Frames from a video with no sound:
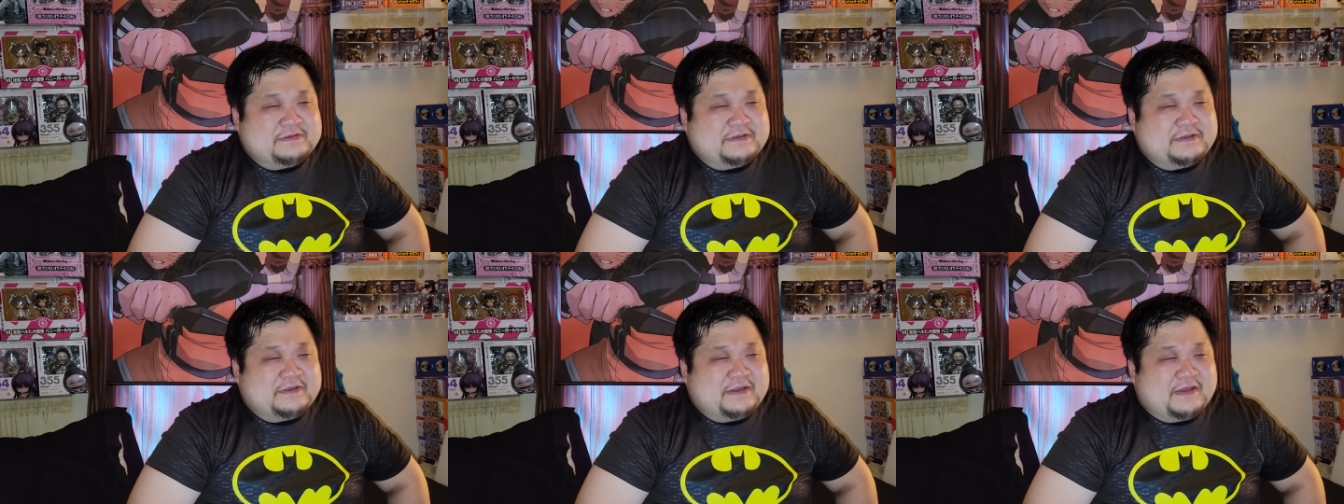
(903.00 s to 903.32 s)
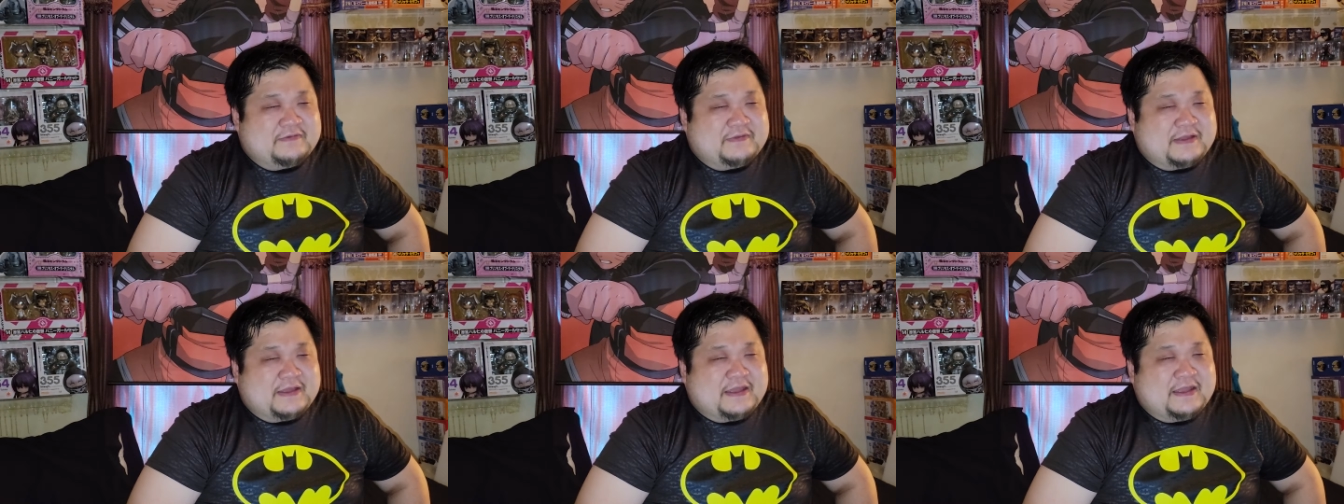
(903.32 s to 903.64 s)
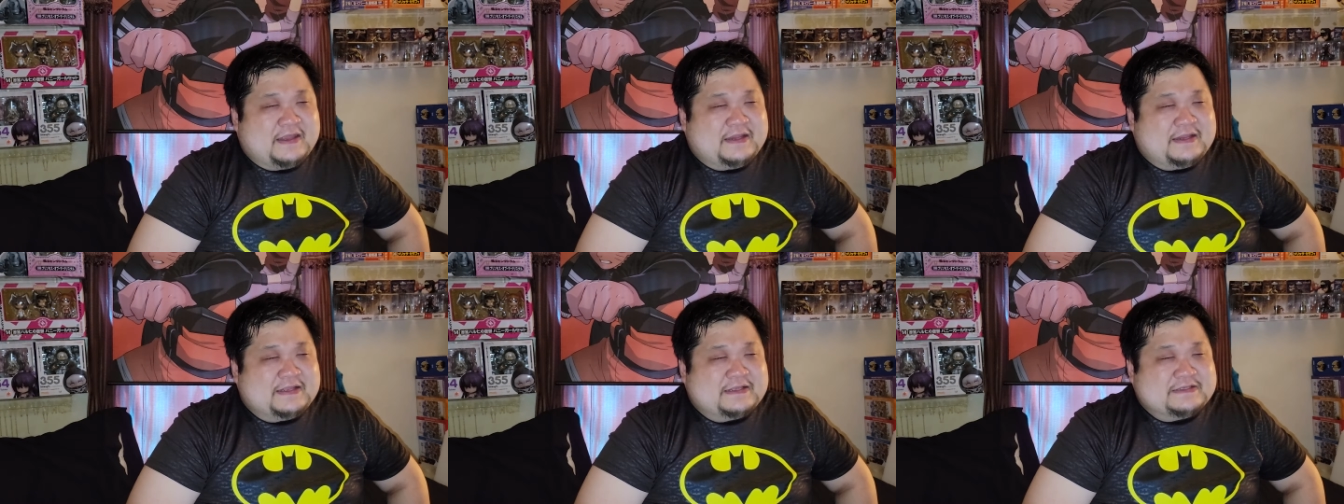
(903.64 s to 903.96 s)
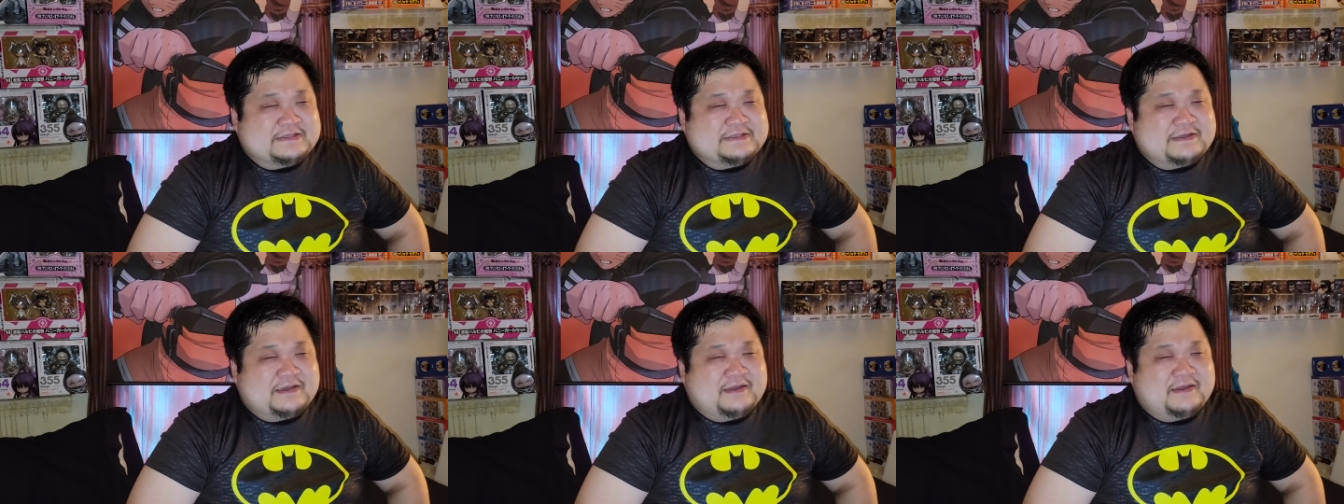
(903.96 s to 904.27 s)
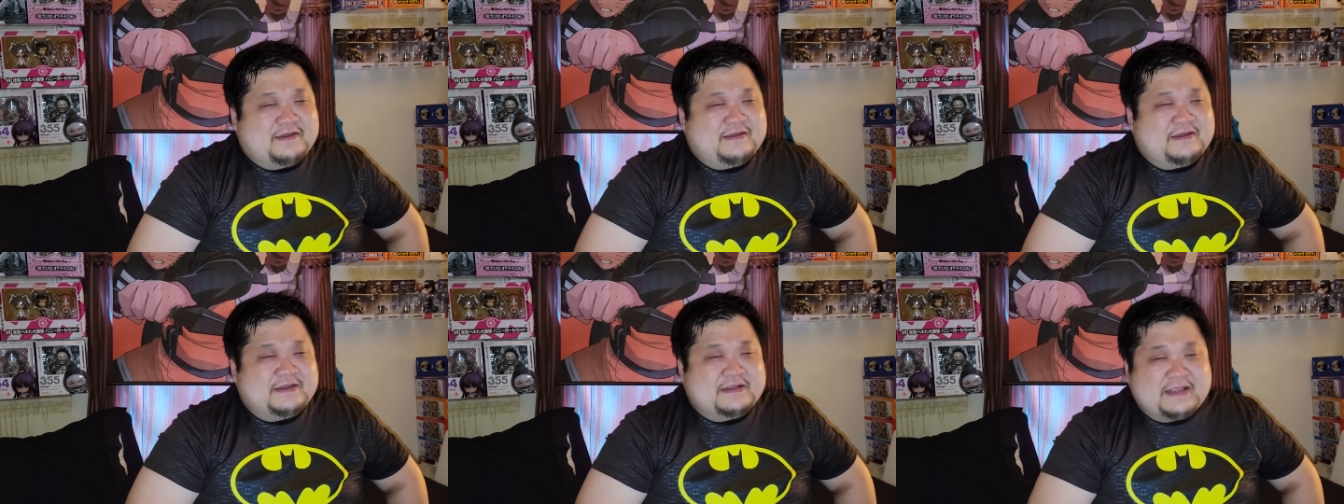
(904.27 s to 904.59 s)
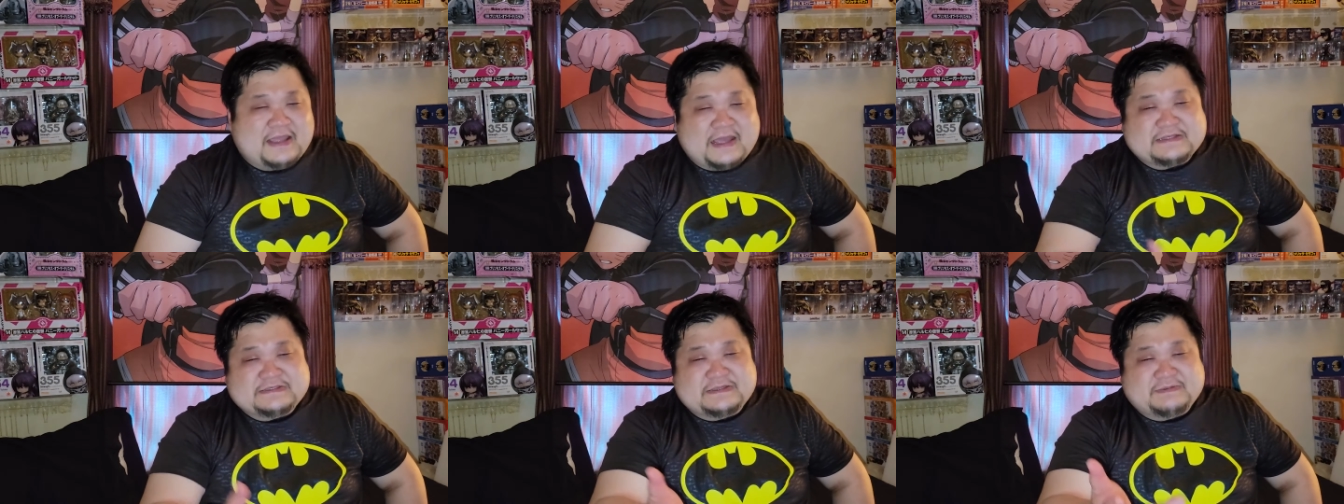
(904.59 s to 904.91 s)
you have like a hideous scar? And
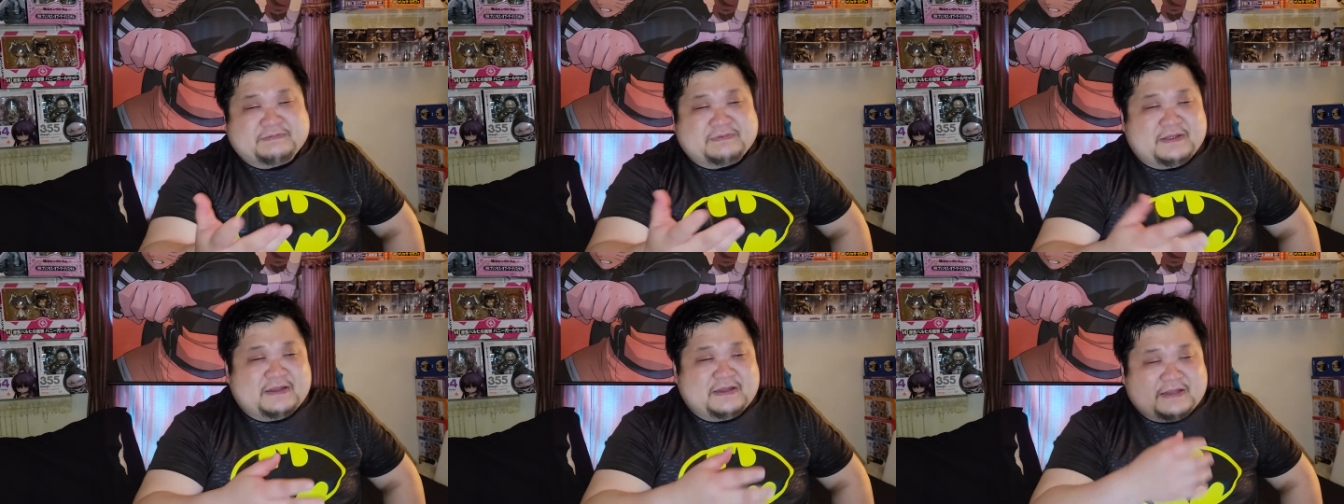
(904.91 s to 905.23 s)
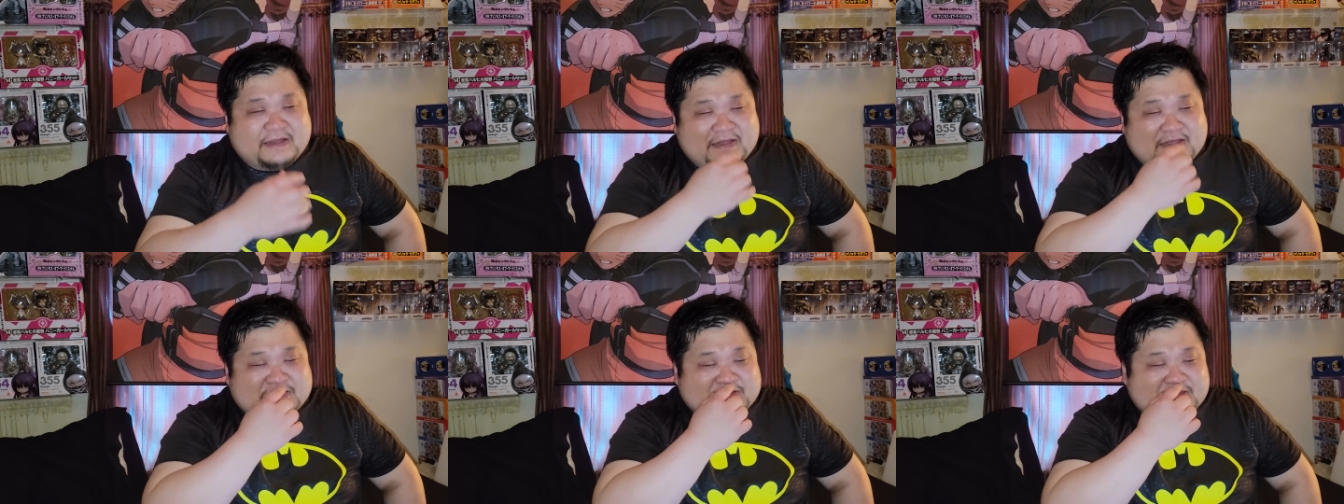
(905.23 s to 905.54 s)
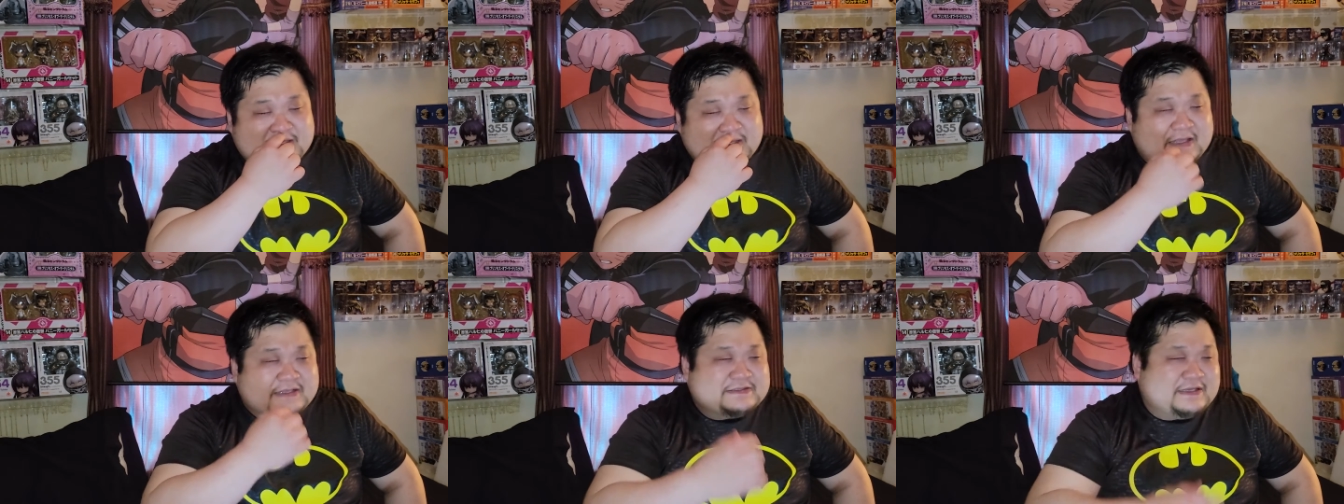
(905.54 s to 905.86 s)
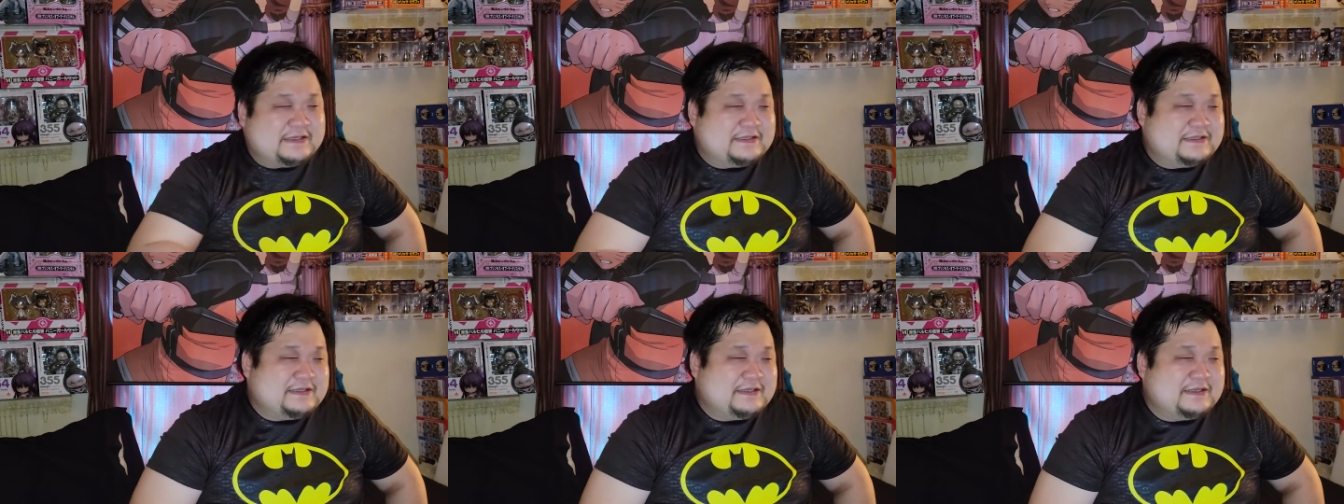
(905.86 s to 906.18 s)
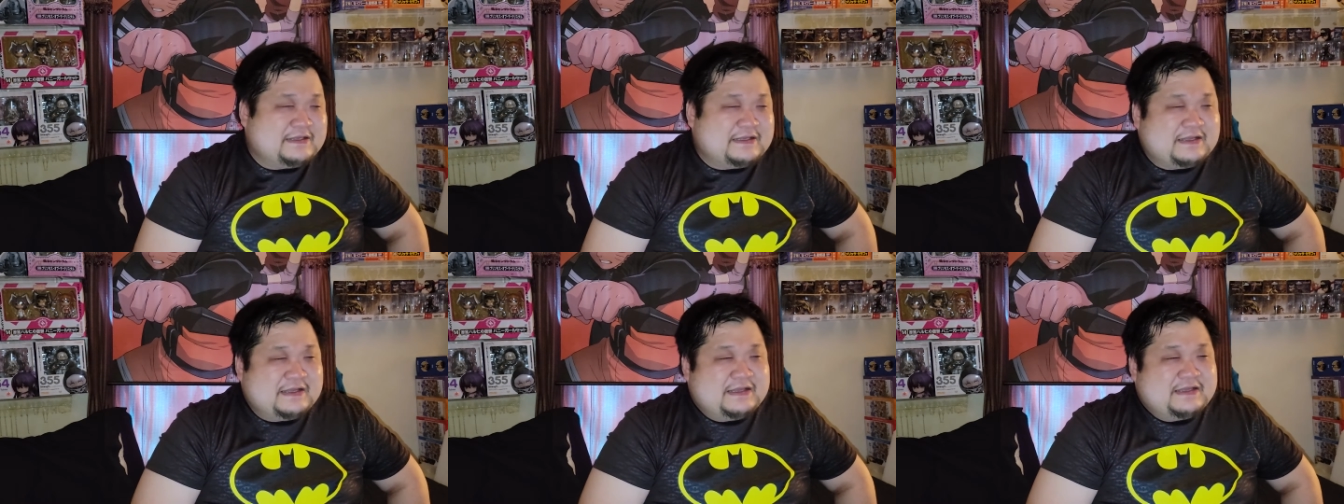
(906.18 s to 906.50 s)
they actually played it, and he said, yes, I did.